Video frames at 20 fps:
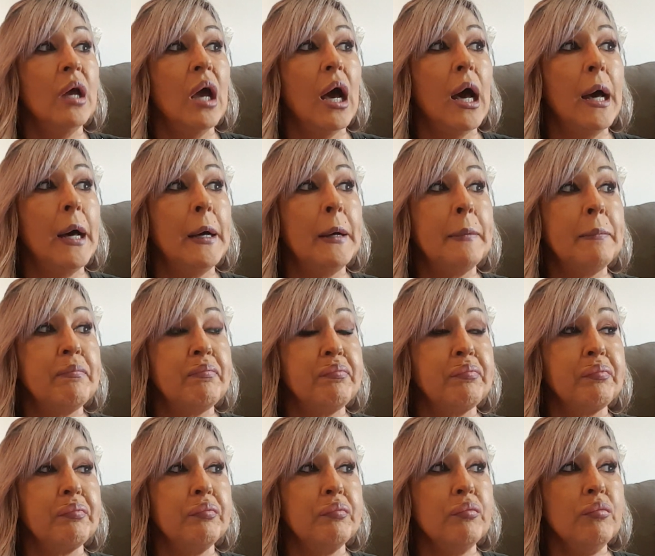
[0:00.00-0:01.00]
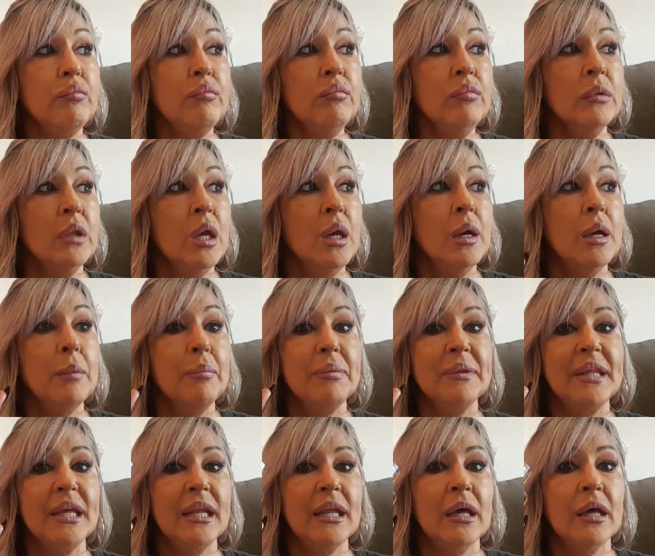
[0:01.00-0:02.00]
But
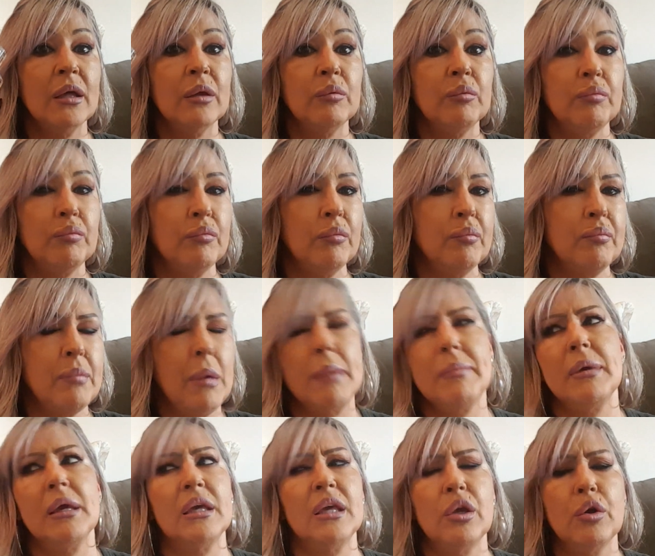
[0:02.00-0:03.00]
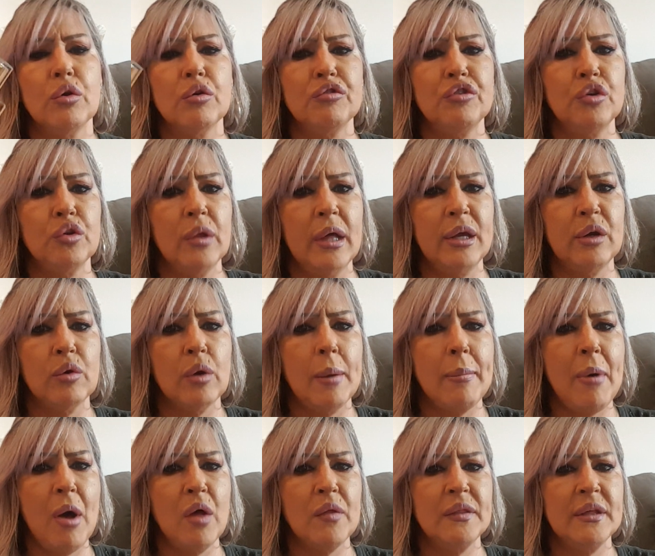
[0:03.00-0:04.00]
then maybe a year or 2 later, I
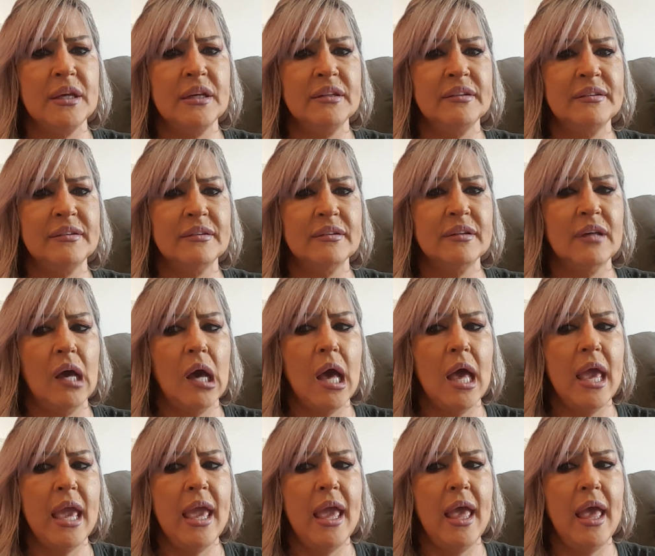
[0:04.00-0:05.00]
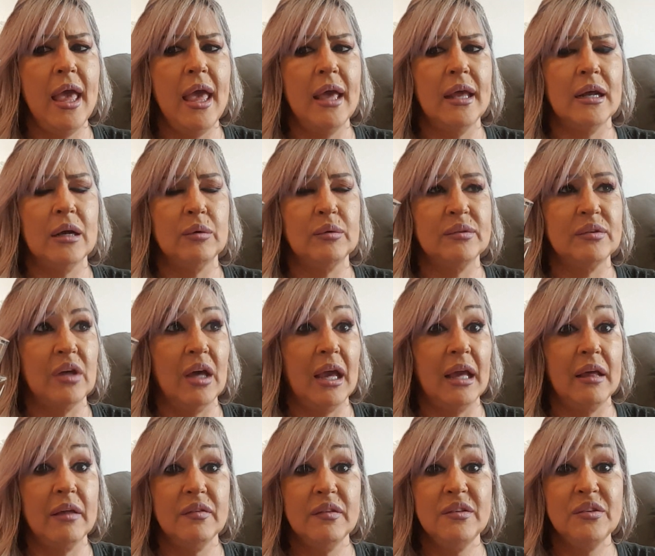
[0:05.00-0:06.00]
bought this and I was
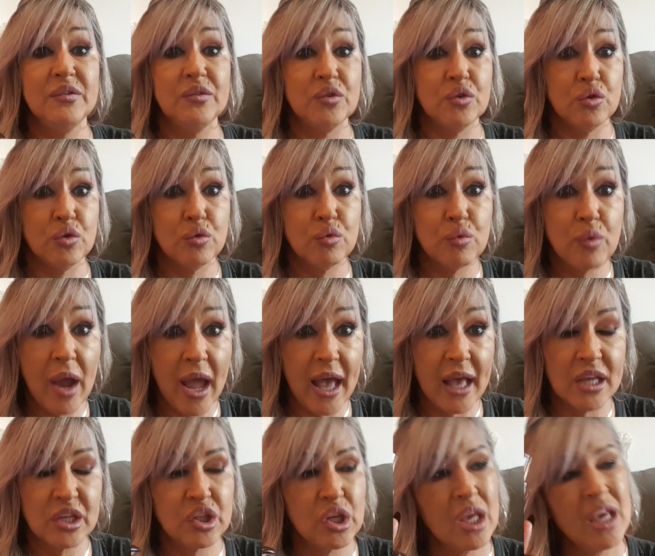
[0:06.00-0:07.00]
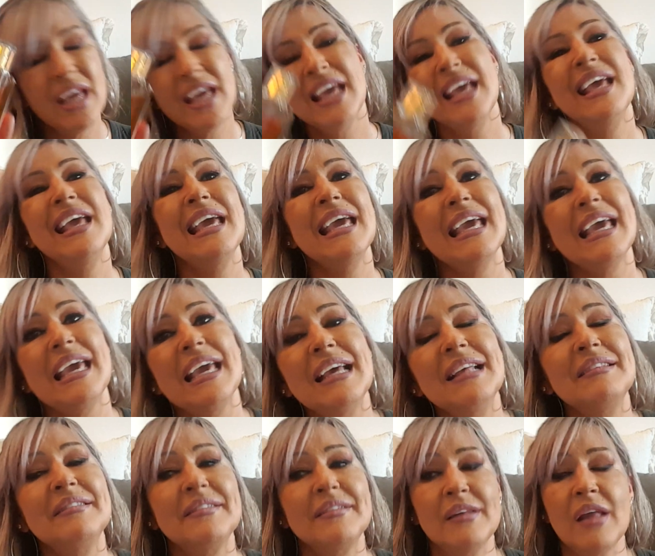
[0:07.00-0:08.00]
like, it's trash.
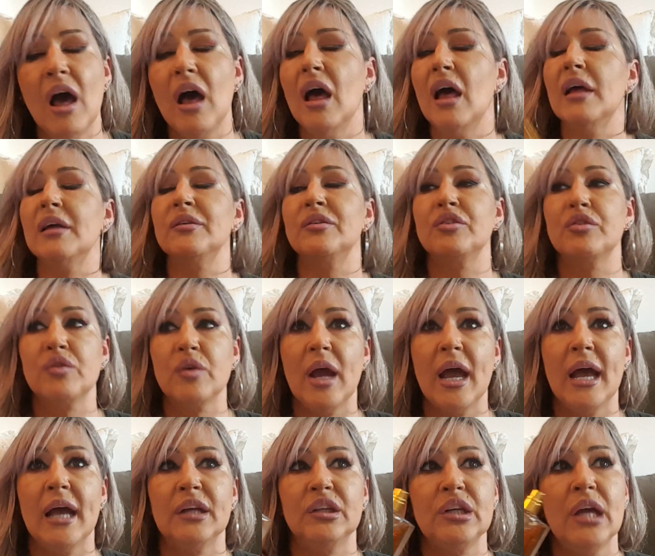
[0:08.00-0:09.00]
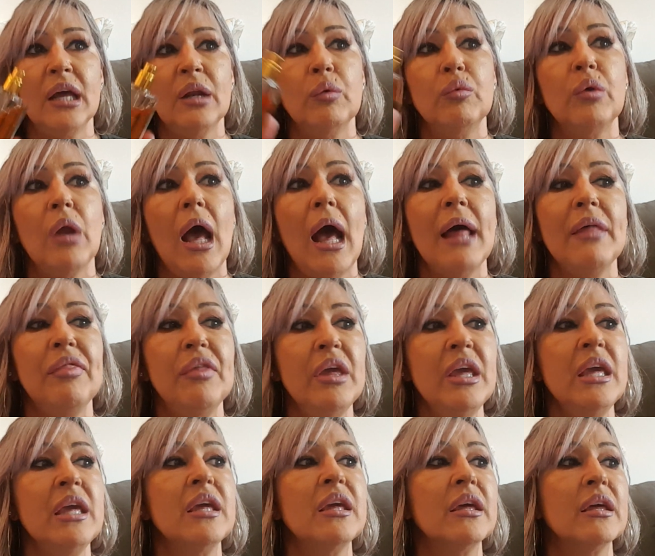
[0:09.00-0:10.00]
It's not trash. I
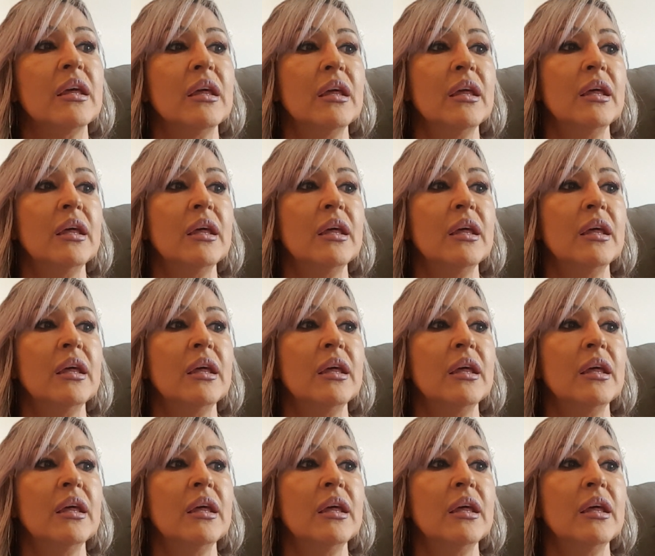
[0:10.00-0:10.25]
think...